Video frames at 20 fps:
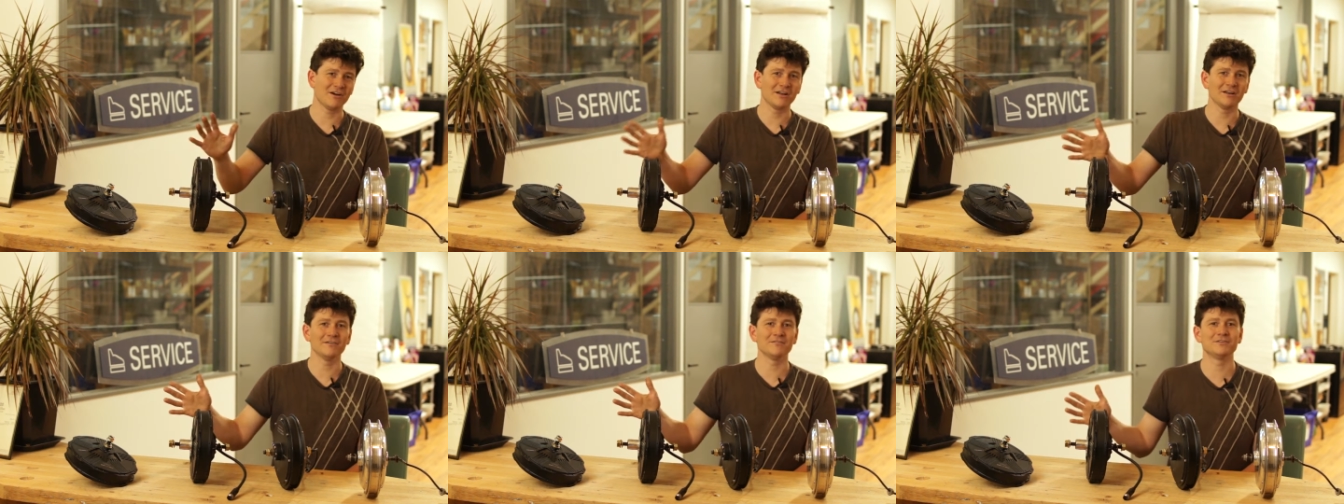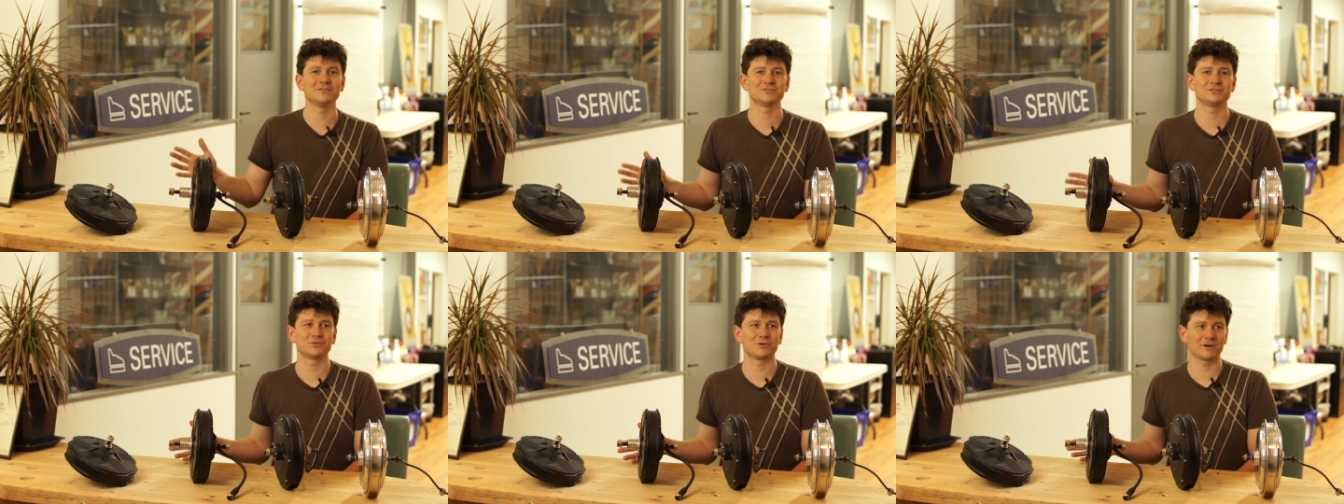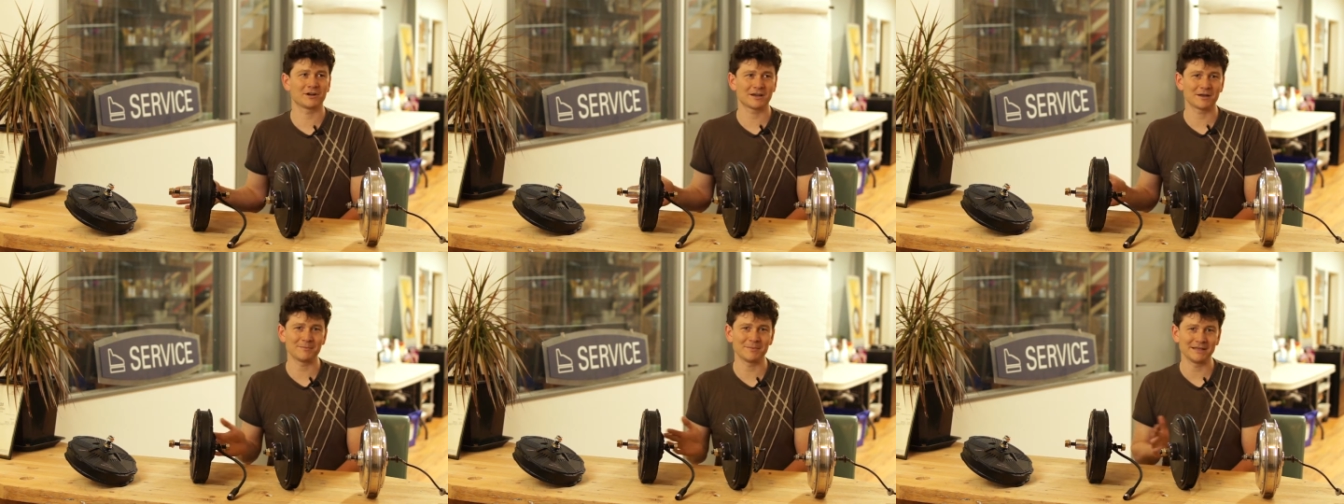all of the
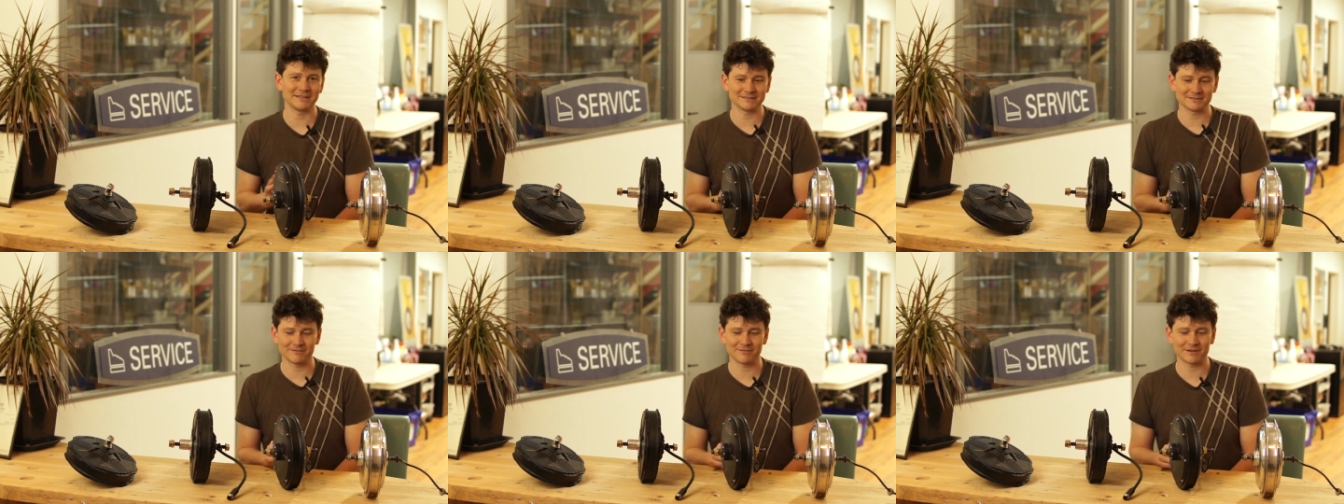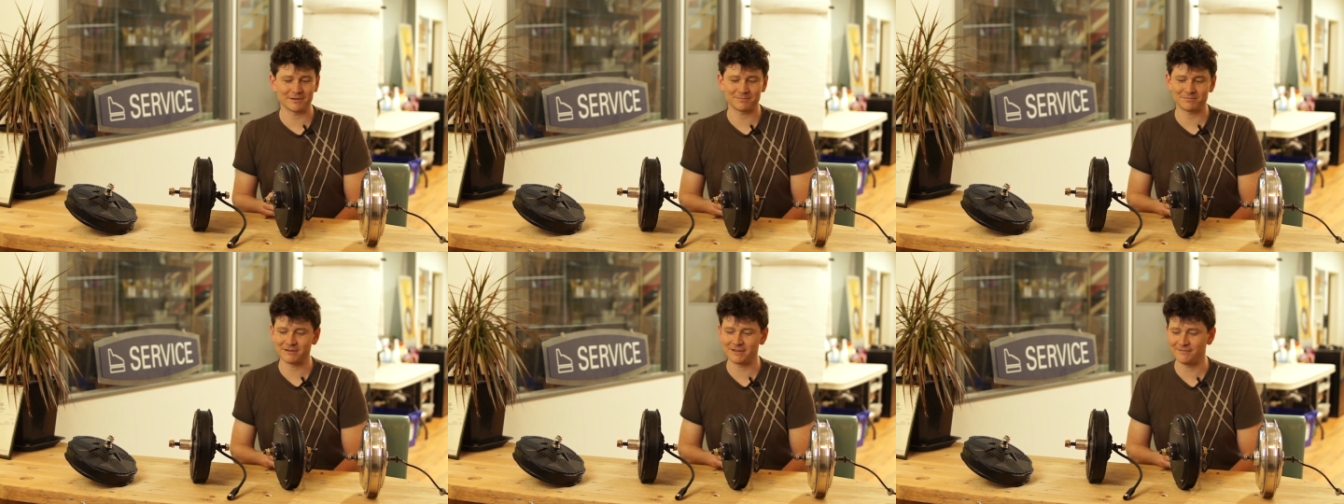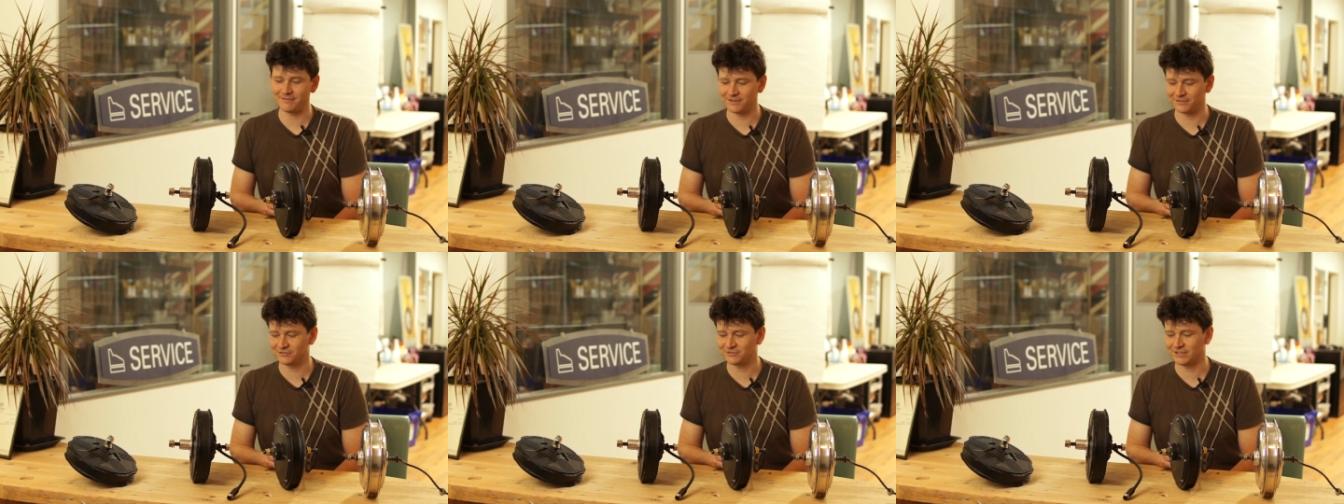shortcomings of their
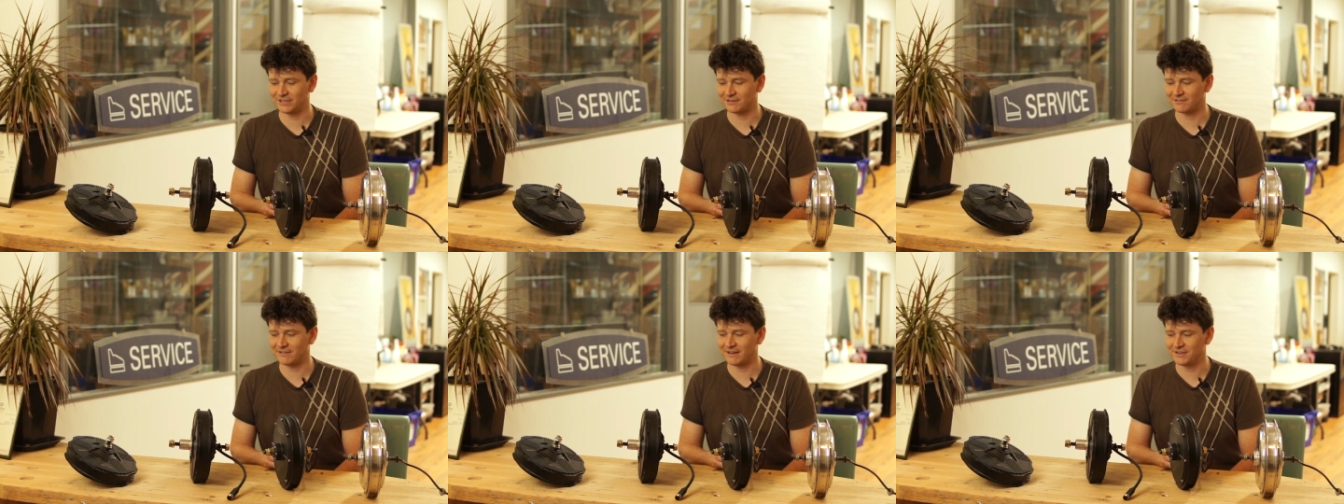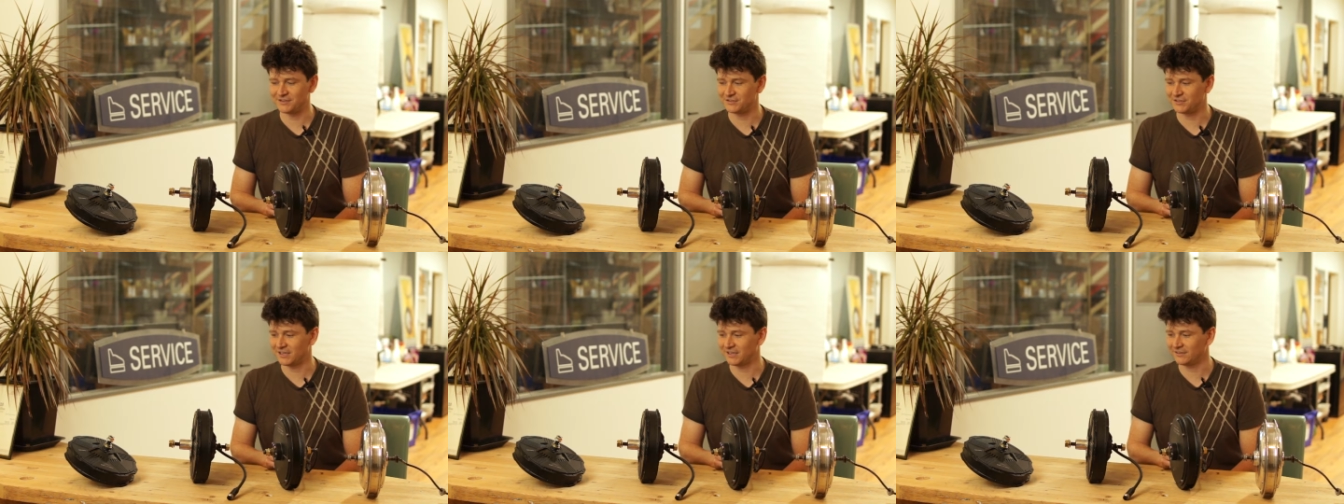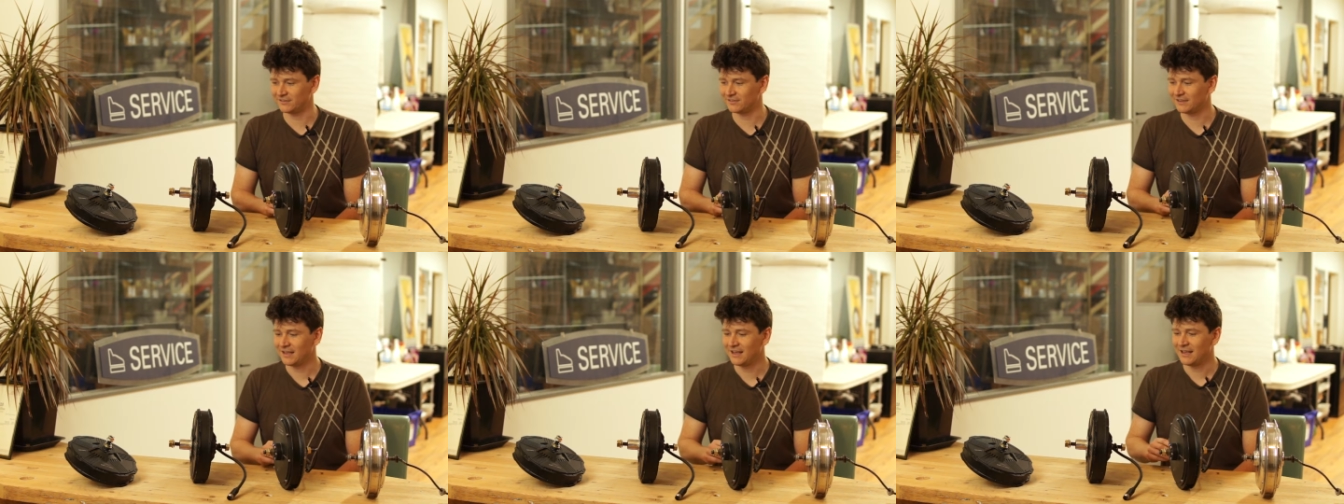previous
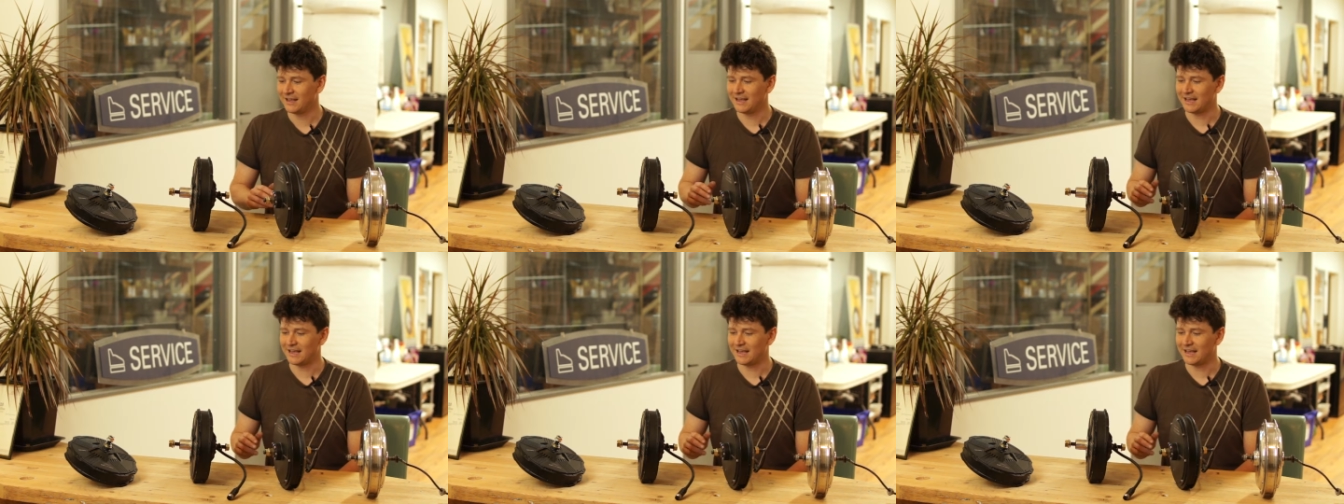generations,